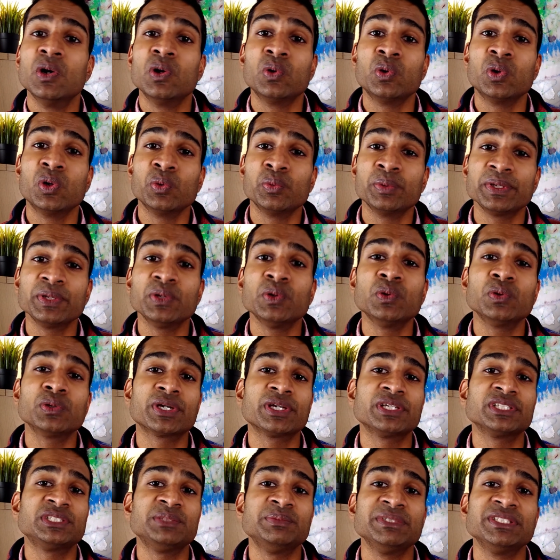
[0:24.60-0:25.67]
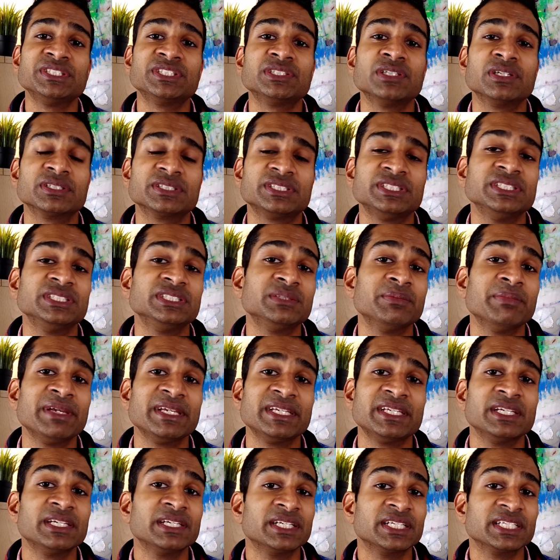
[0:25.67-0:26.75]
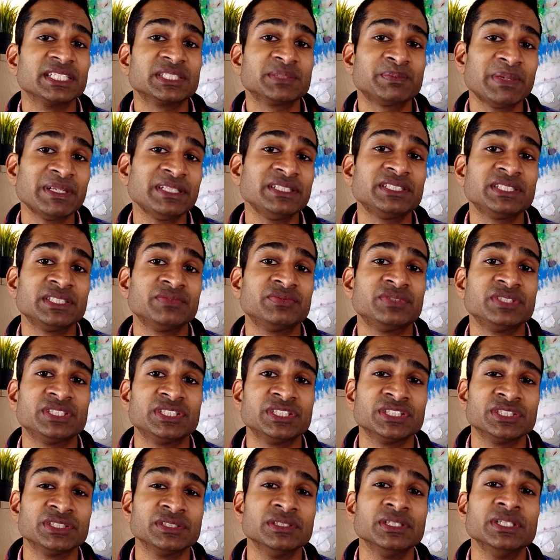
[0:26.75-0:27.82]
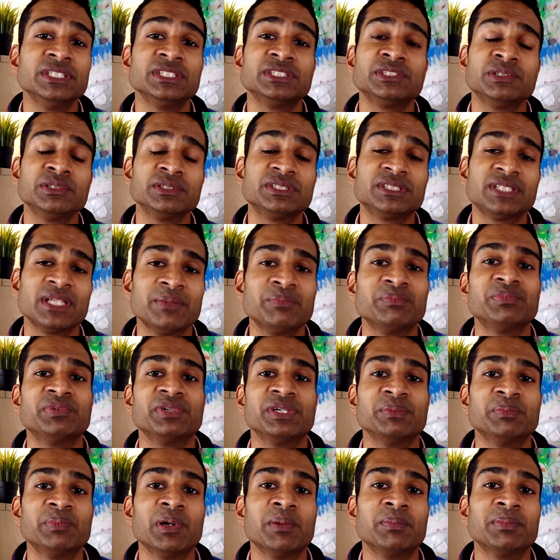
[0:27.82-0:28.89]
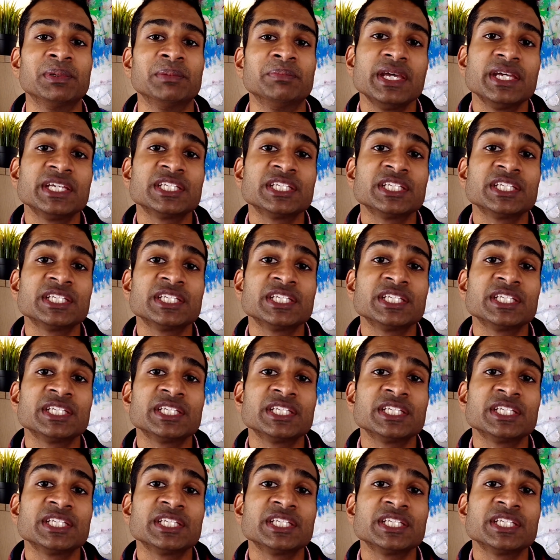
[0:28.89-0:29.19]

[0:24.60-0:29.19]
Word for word: Or are we all going to be sucked into making an expensive decision to a temporary problem?